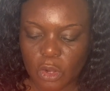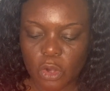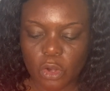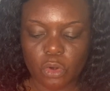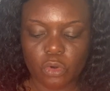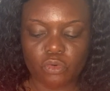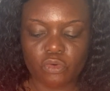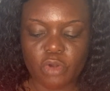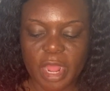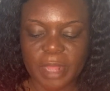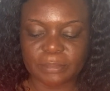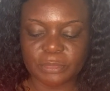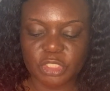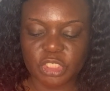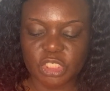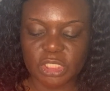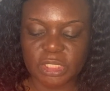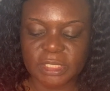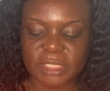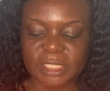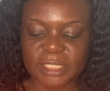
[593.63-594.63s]

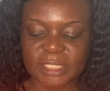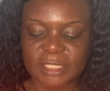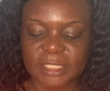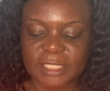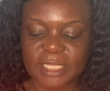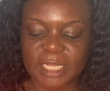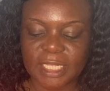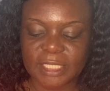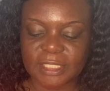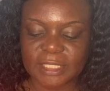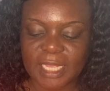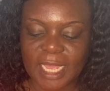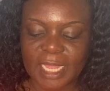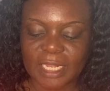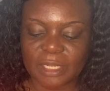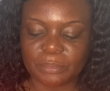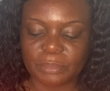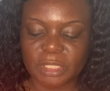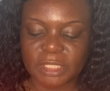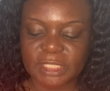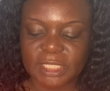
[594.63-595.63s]
Ramjeet, in his letter,
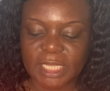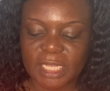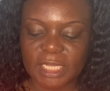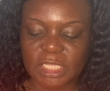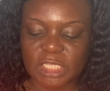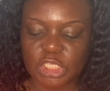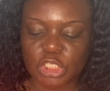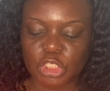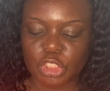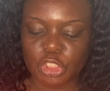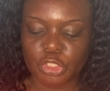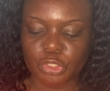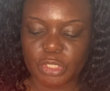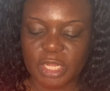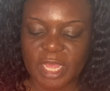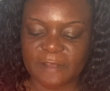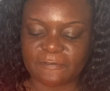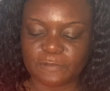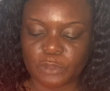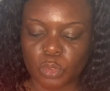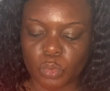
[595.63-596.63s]
admitted he should
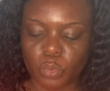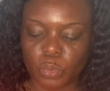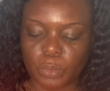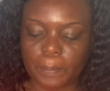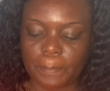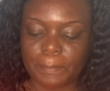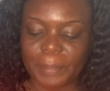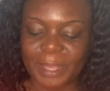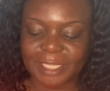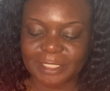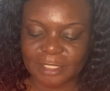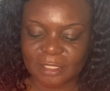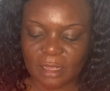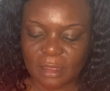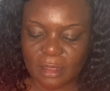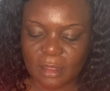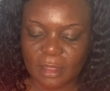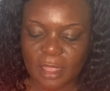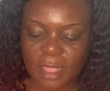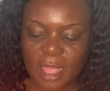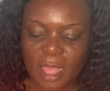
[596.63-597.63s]
have known
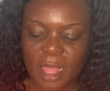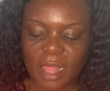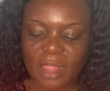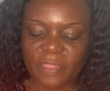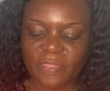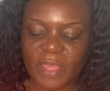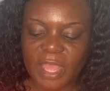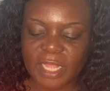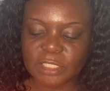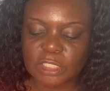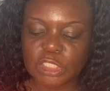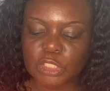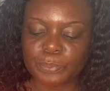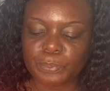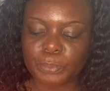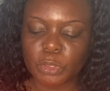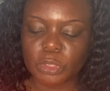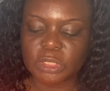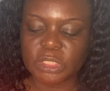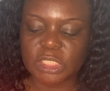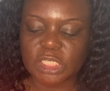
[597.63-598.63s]
better than to
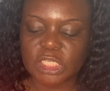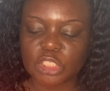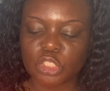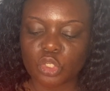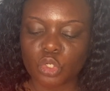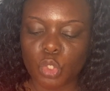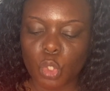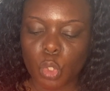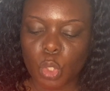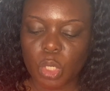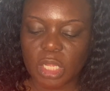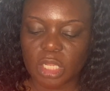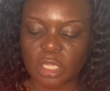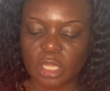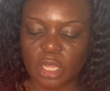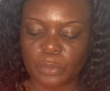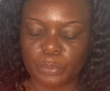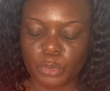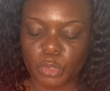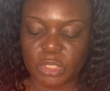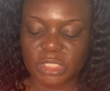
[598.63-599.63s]
put his local
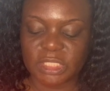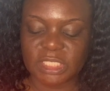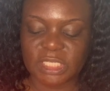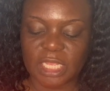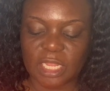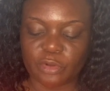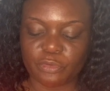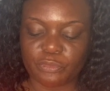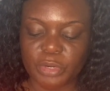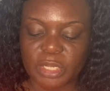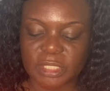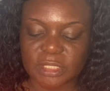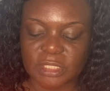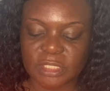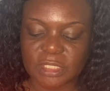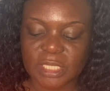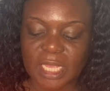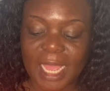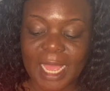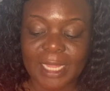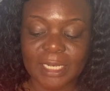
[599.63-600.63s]
community at
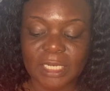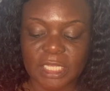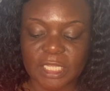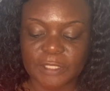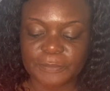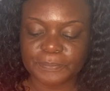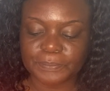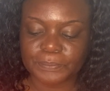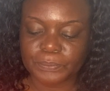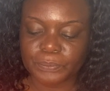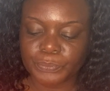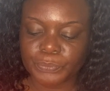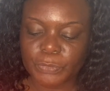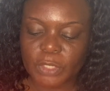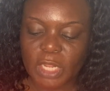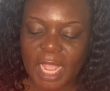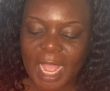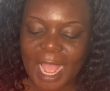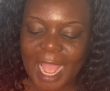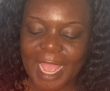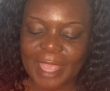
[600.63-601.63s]
risk, adding,
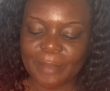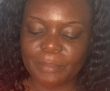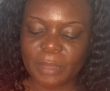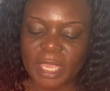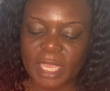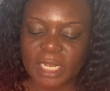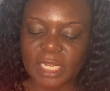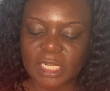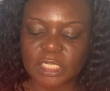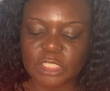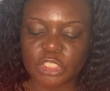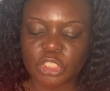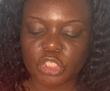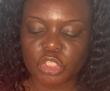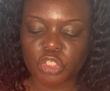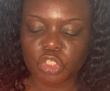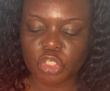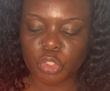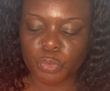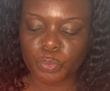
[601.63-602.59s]
I made a decision